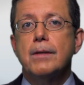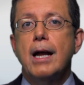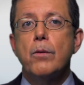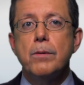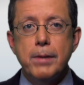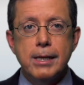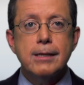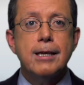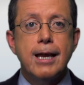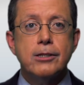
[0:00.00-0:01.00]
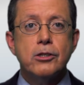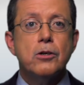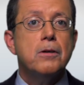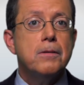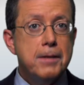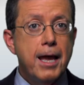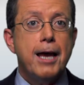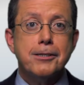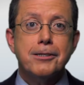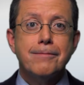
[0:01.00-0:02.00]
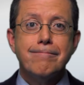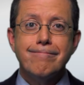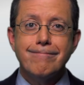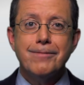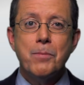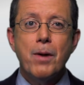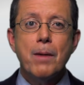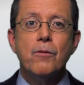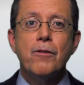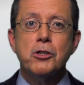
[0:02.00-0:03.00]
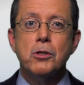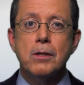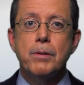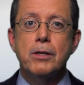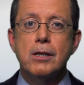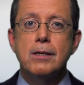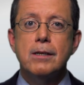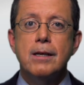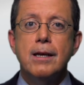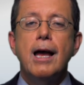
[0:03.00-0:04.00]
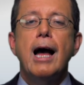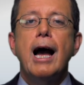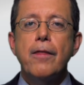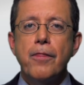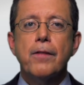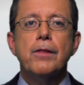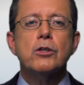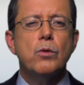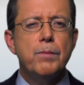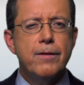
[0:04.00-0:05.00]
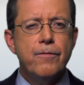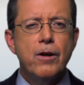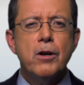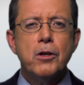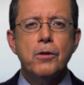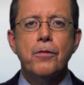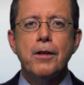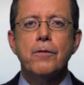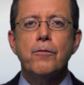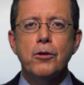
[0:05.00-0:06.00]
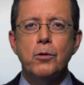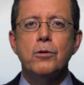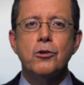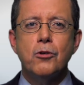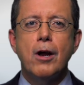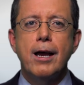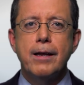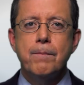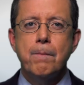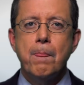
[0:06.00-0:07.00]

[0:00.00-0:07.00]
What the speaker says: I would immediately answer, "Yes. In my professional opinion, I think this would be a very good thing for you to try."